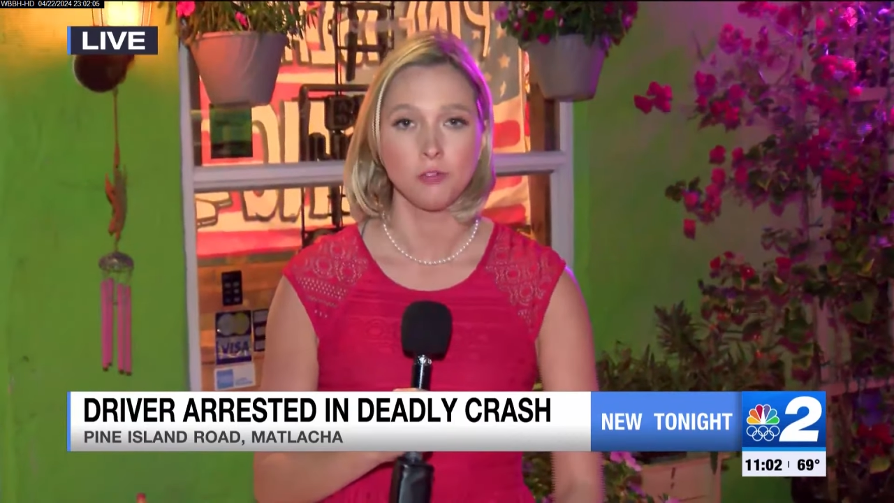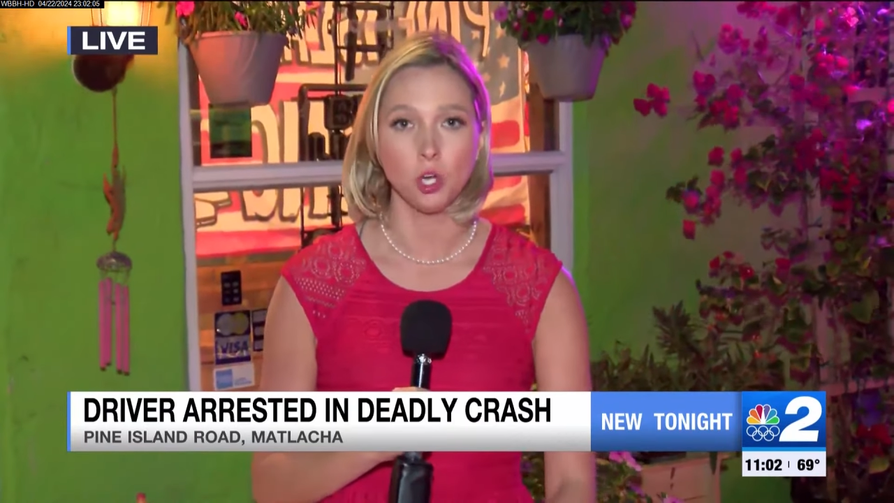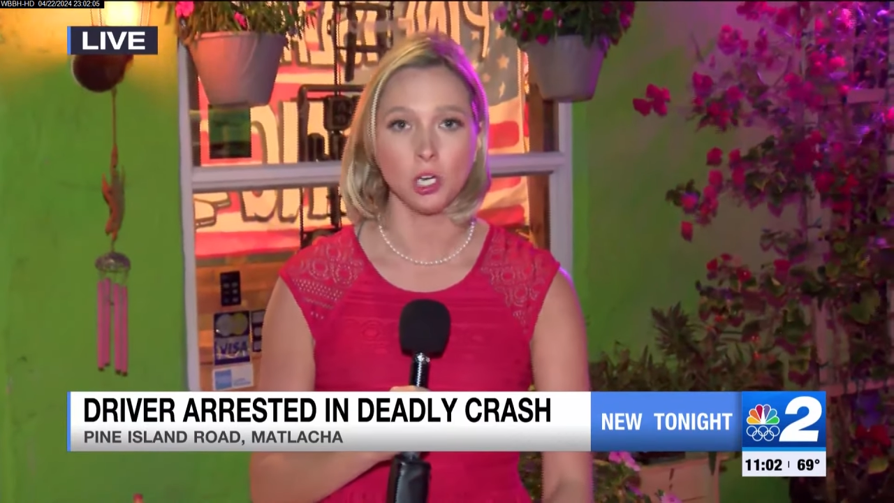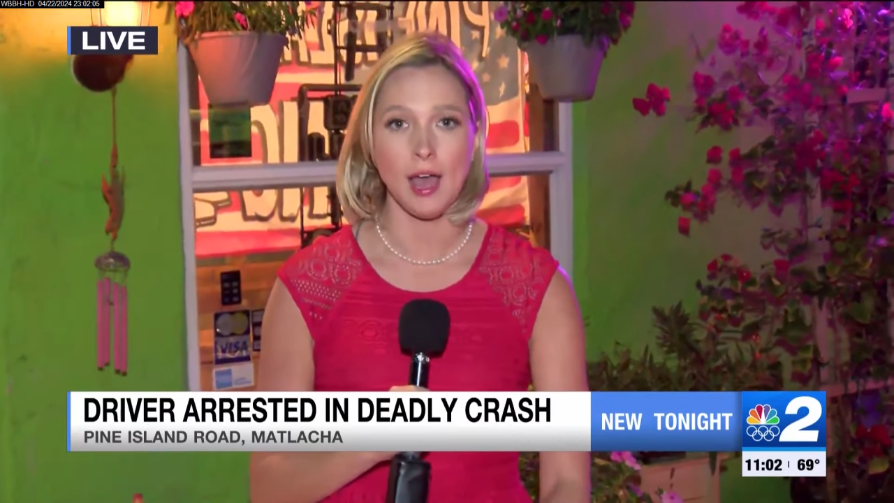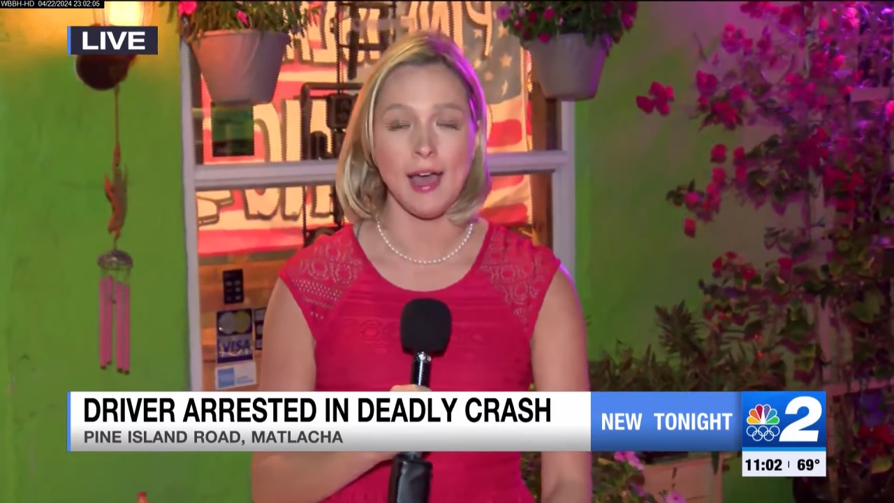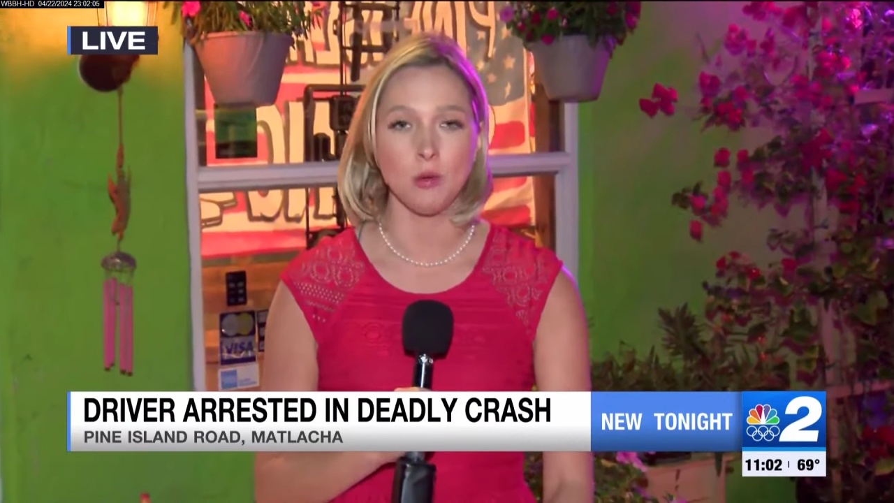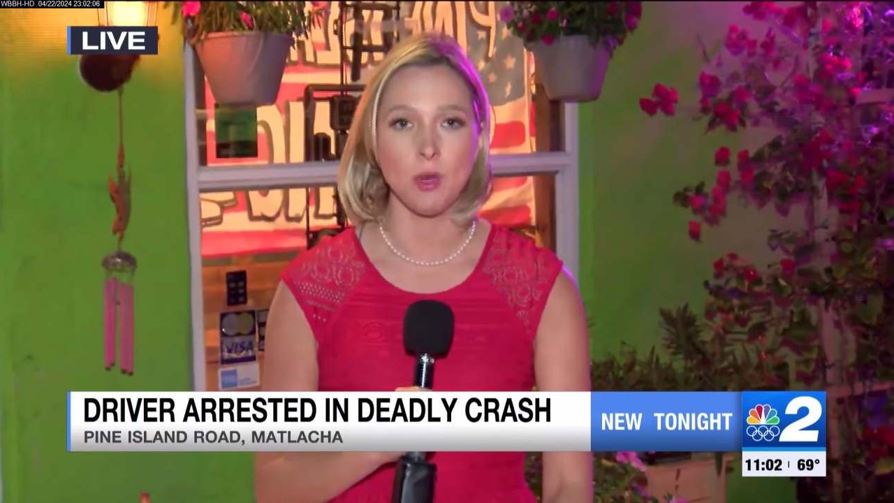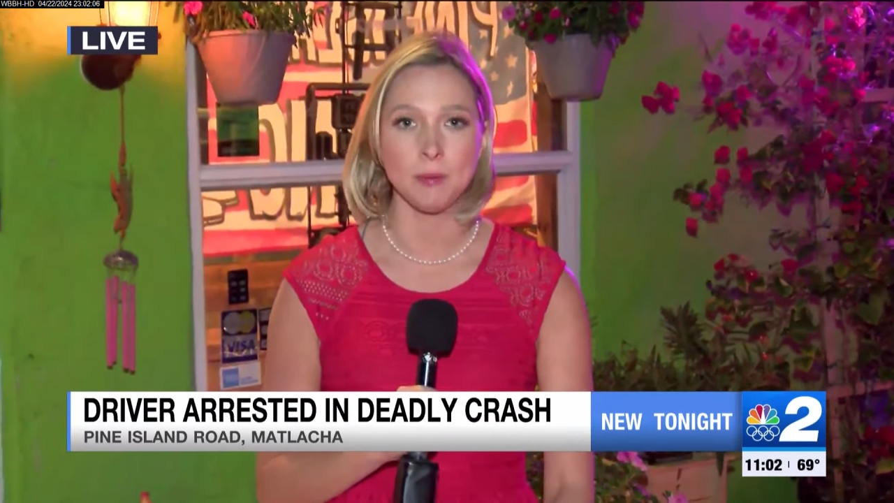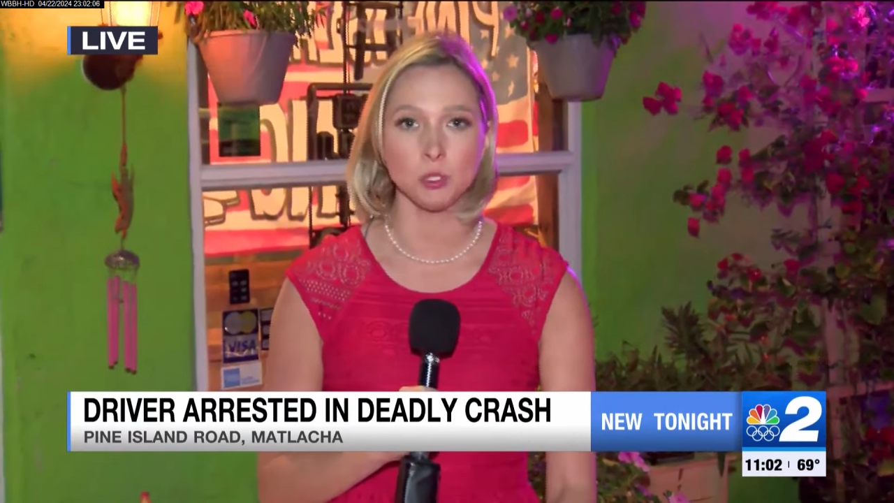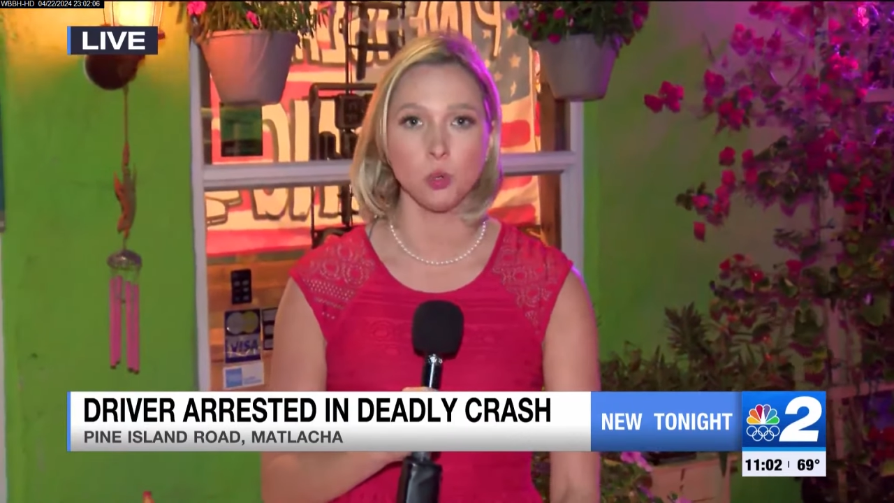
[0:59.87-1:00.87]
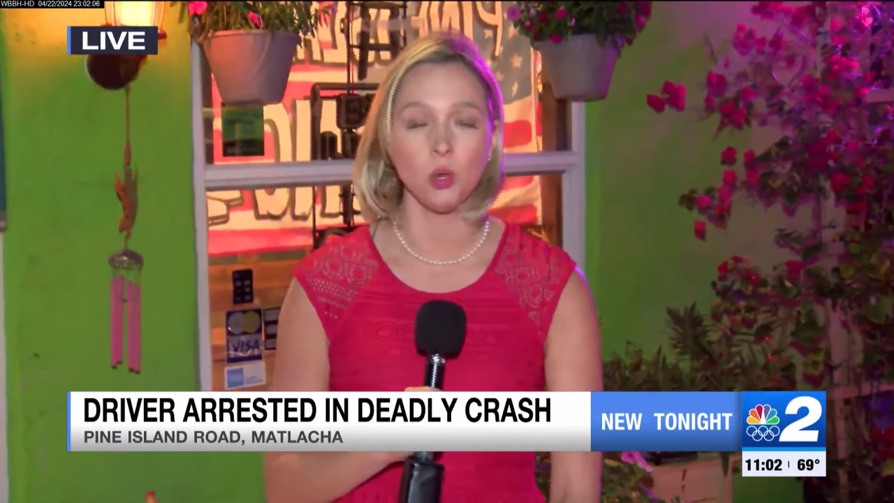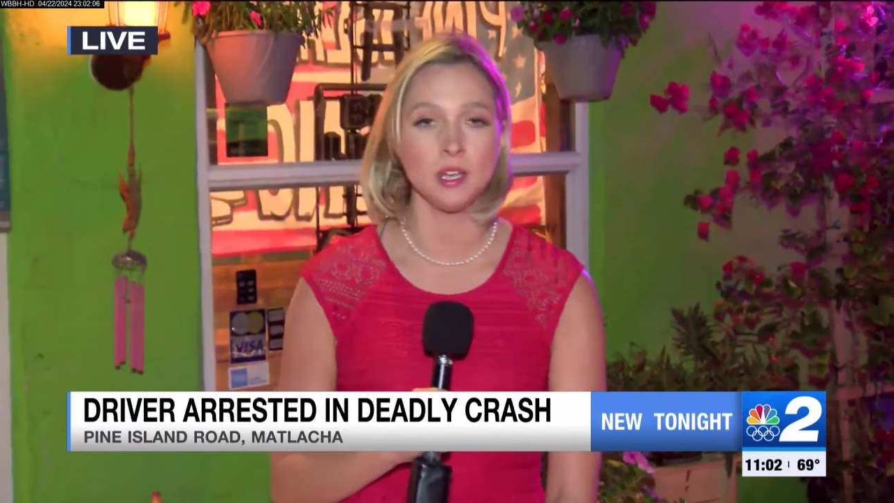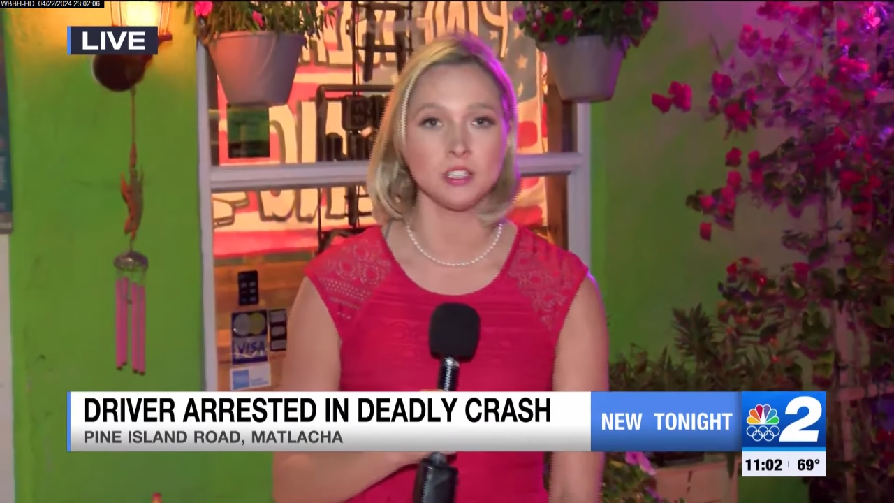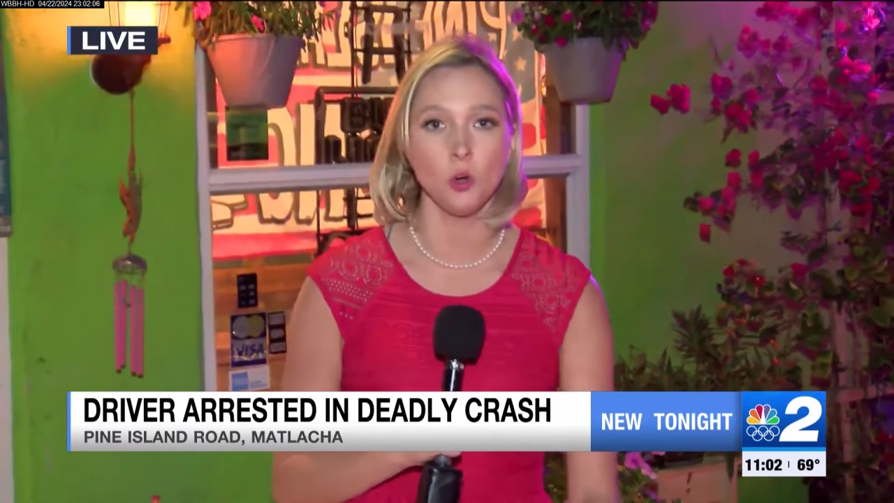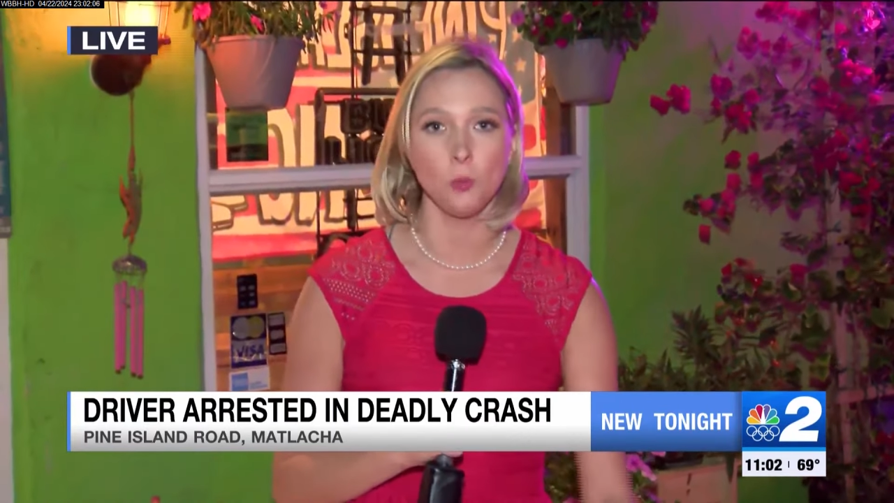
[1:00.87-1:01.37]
Florida Highway Patrol has